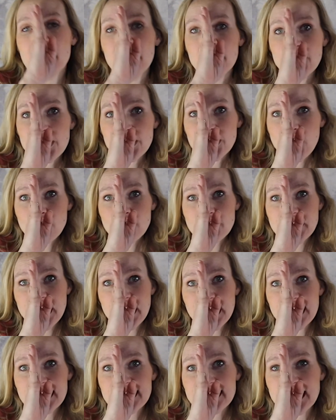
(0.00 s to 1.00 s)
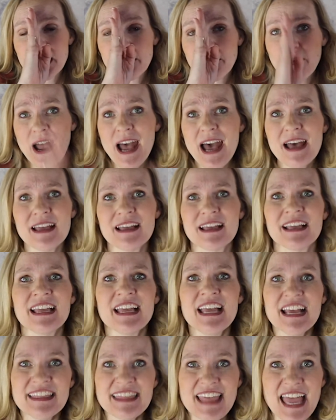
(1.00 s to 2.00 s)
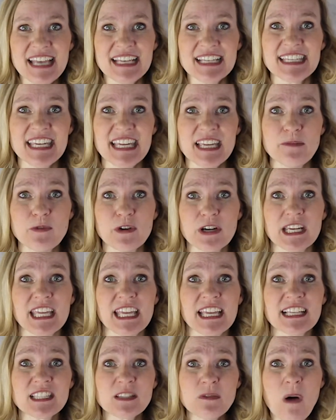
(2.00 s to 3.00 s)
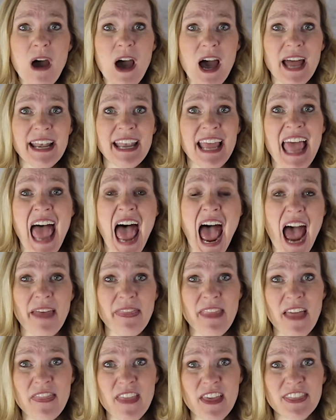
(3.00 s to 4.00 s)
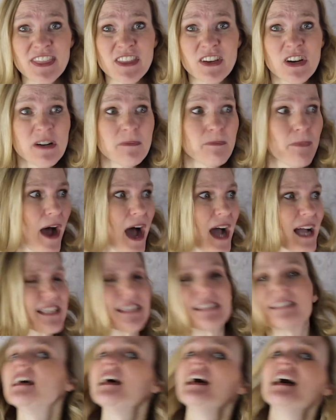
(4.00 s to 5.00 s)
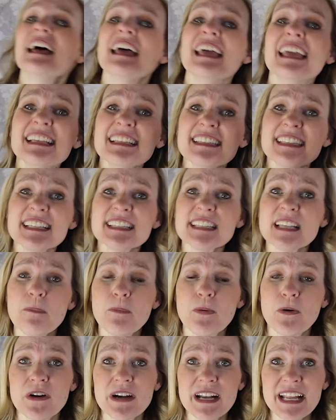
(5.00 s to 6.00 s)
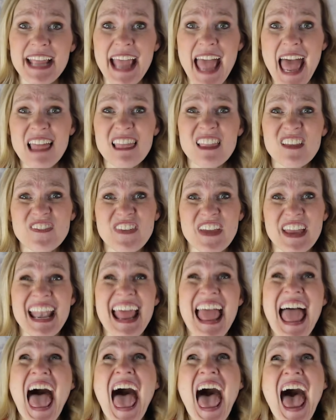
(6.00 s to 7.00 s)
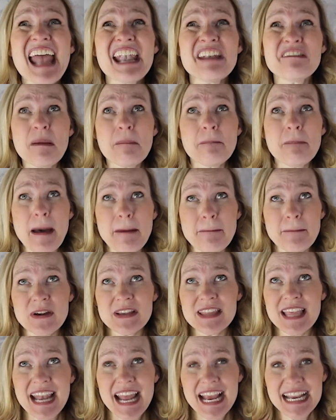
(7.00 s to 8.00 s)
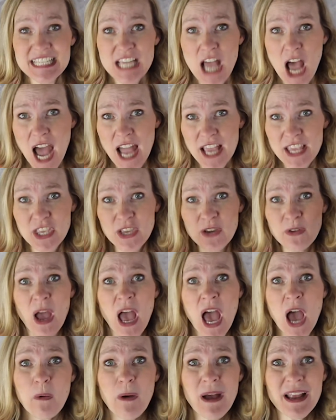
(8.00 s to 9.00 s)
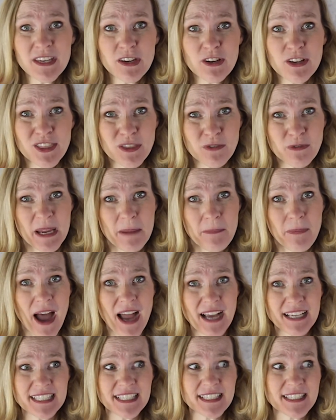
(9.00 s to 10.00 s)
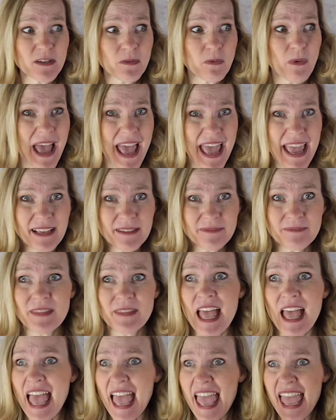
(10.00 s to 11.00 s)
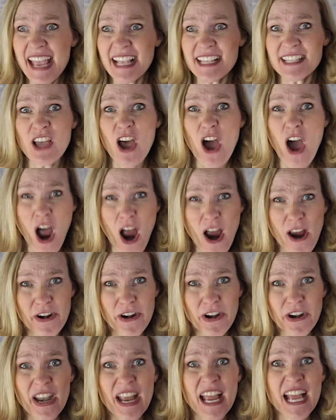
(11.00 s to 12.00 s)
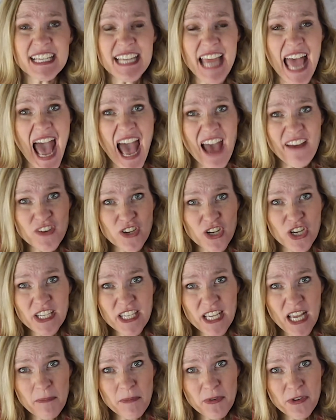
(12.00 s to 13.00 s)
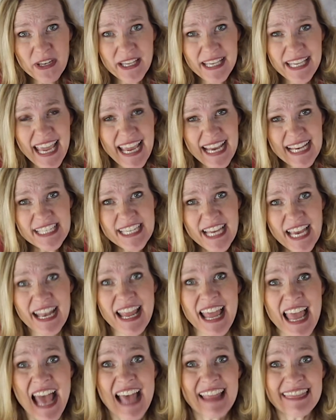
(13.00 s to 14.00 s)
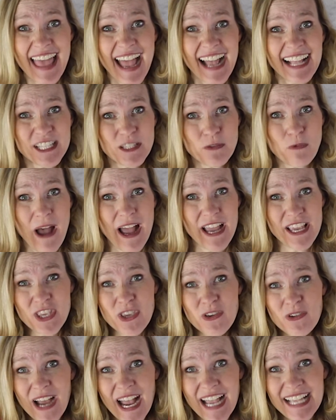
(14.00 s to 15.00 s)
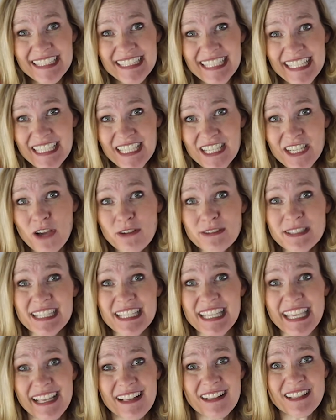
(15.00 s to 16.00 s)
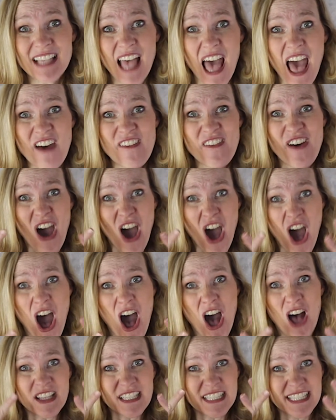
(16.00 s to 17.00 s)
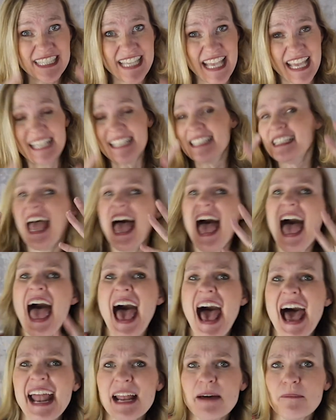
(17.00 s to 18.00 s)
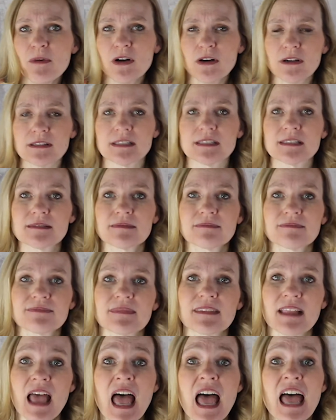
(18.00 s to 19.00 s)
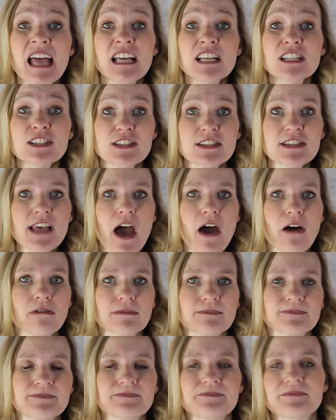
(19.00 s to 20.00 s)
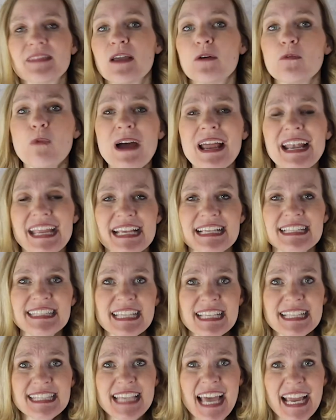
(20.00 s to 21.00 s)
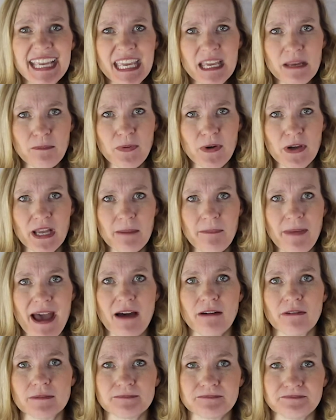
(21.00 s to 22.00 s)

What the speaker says: negotiating zebra, then team working swan, and then the 3rd box is the supporting elephant. And remember that I taught you when you're 3 boxes away, it's harder to have good communication. That's why you guys need to know skills of all 6 animals. So, what is the 2nd book about?